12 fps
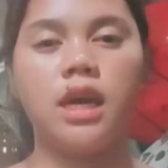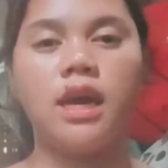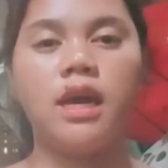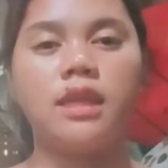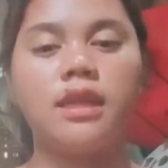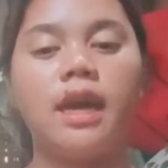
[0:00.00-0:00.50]

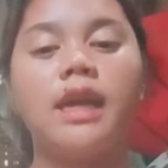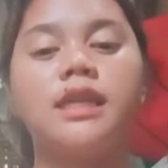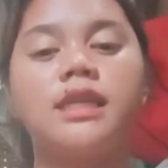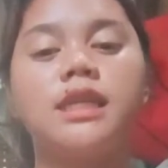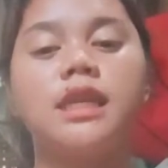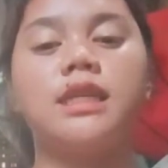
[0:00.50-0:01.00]
Next
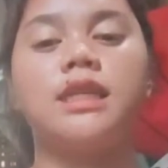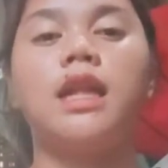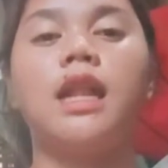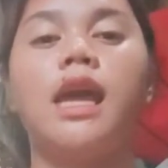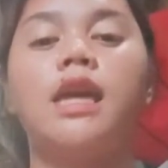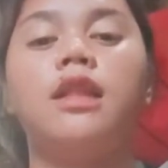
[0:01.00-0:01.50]
is the
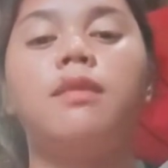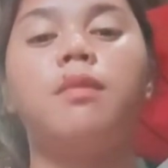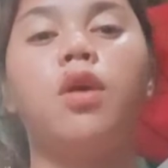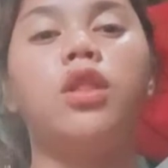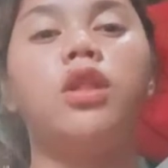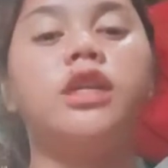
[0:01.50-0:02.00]
Late
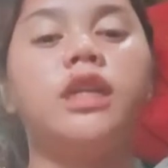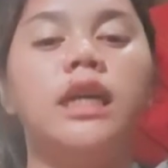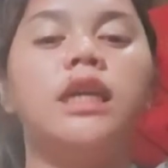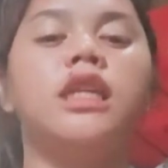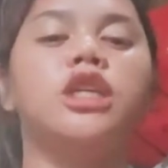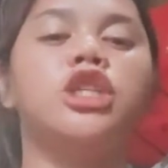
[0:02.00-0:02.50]
Modern
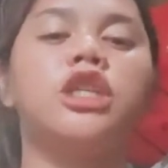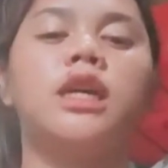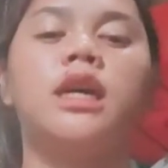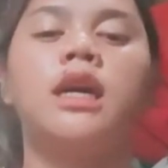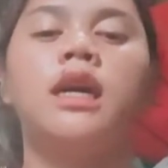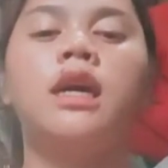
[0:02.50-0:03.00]
English,
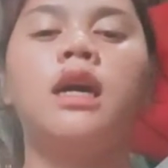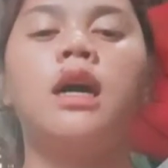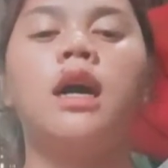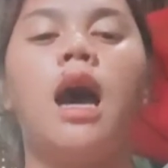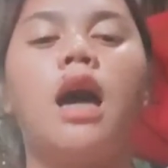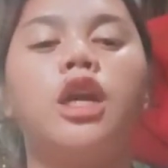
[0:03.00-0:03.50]

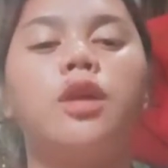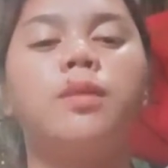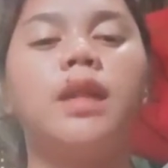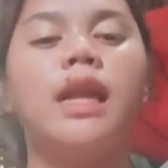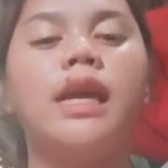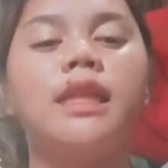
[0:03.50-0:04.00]

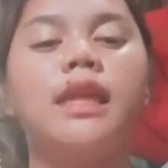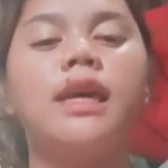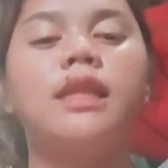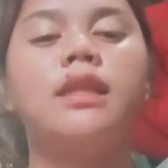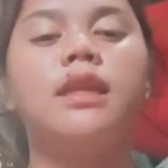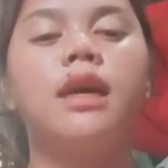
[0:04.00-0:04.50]
accumulated
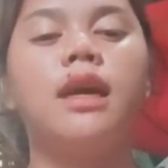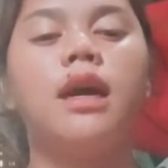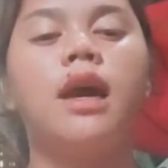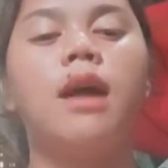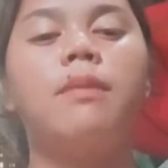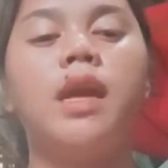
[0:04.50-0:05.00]

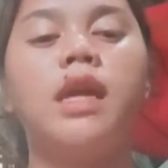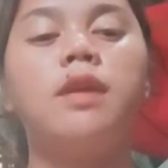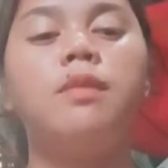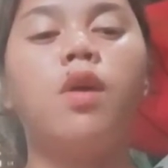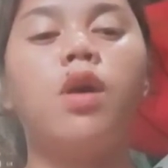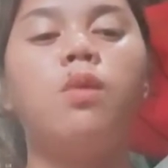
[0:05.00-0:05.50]
many
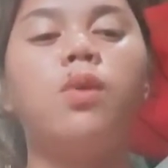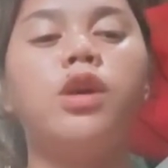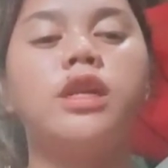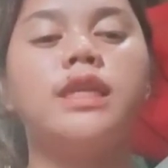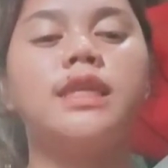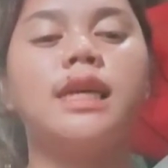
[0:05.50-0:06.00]
more
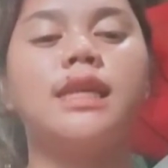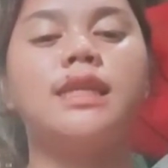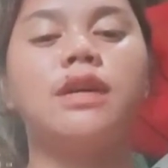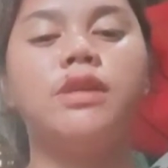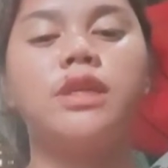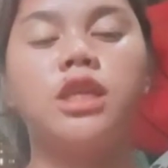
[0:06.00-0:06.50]
words as a
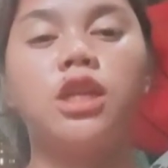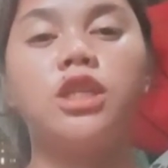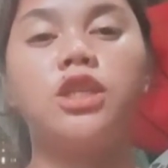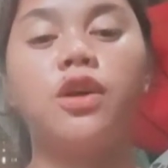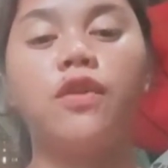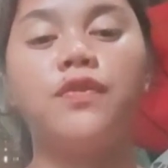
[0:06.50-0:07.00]
result
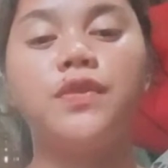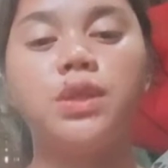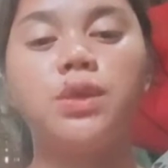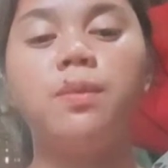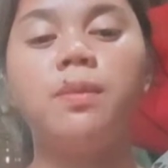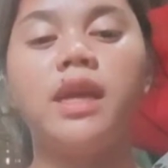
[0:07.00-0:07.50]
of
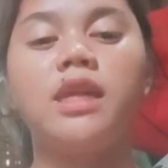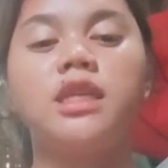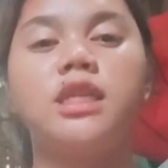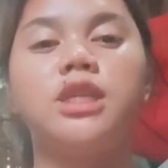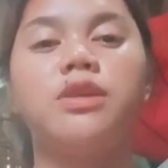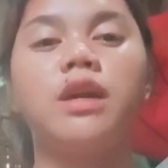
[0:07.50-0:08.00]
two main
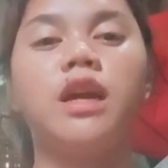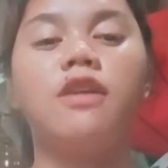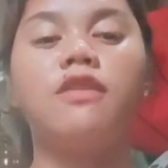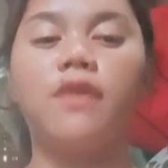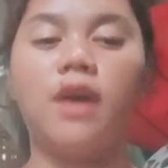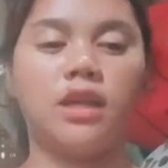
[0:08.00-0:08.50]
historical
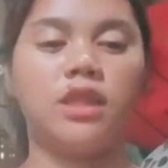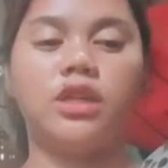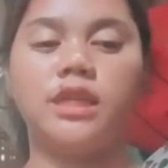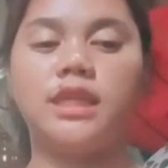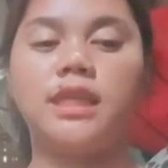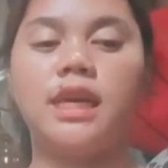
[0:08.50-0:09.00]
factors:
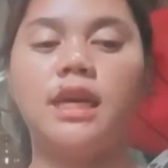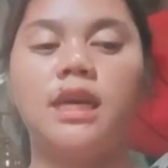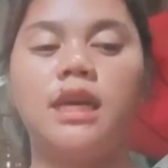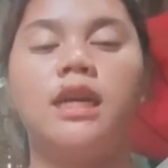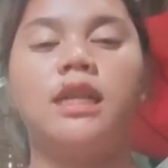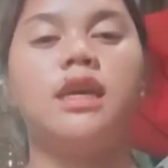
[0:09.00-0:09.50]

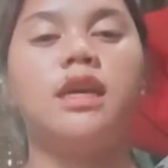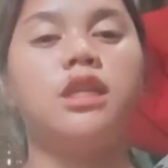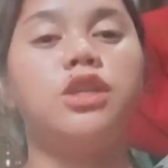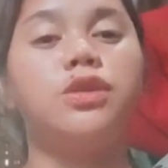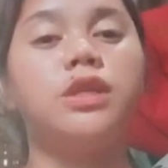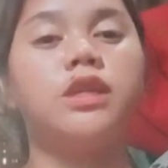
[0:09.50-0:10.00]
the
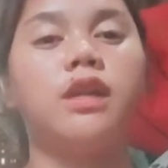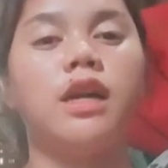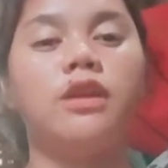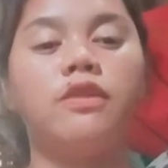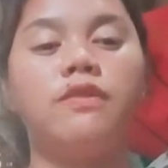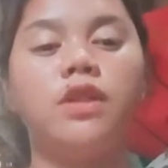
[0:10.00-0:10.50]
Industrial
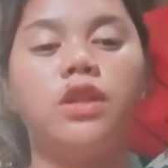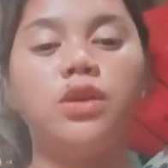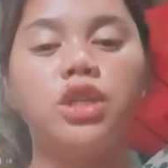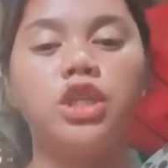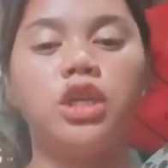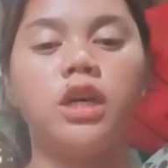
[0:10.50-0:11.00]

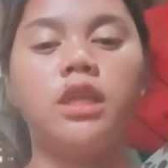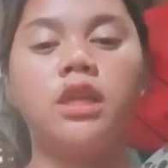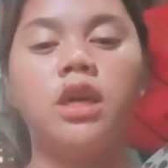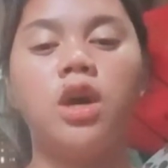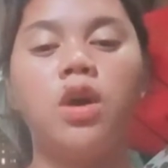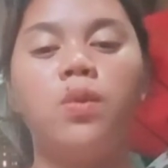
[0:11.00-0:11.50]
Revolution,
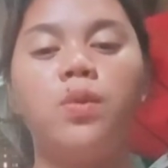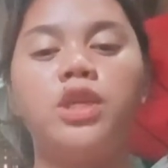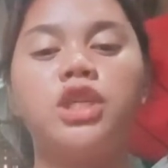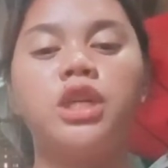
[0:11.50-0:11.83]
which